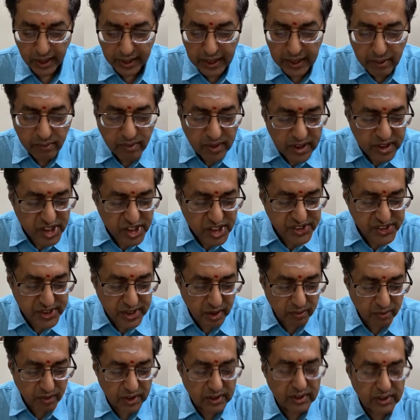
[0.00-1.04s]
He will
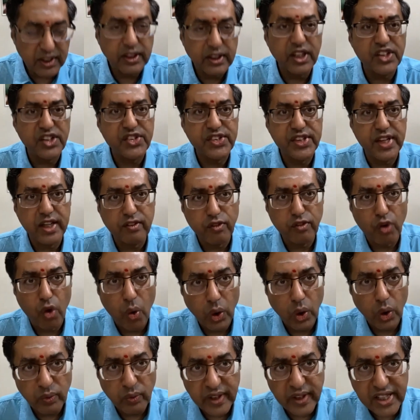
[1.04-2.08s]
discover that the self
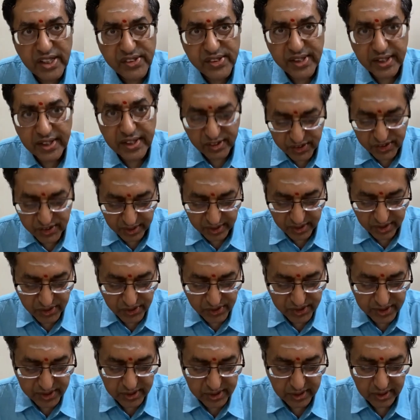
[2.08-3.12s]
always
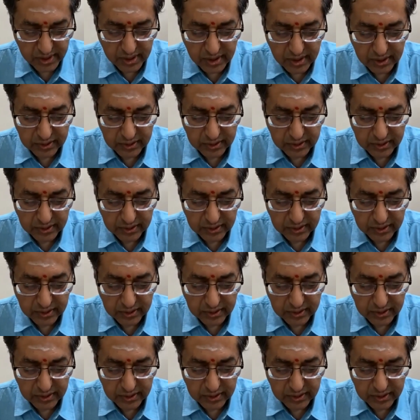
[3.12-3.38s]
exists,